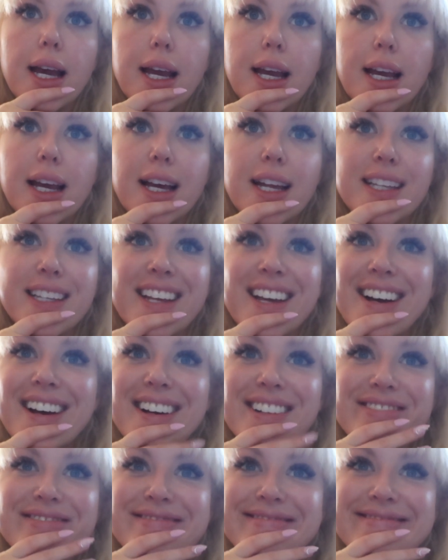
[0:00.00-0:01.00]
and
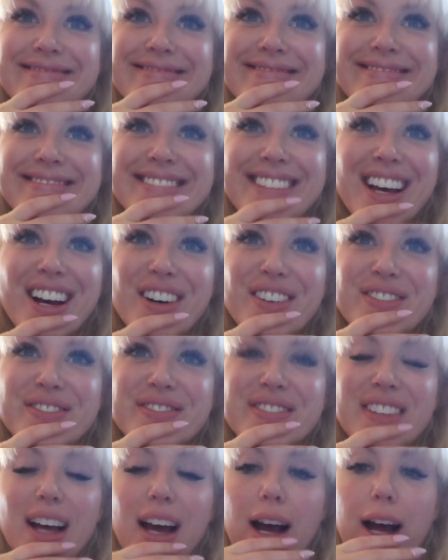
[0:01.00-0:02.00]
yeah so
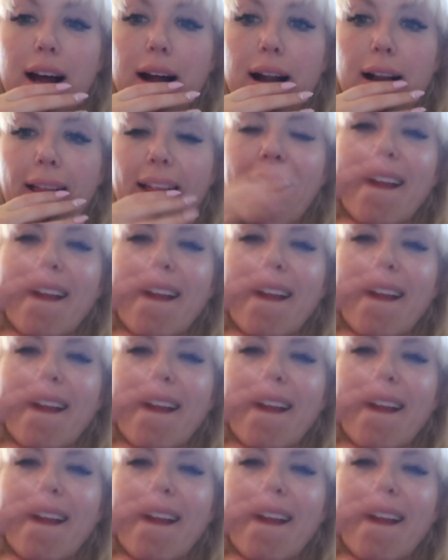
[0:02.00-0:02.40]
uh,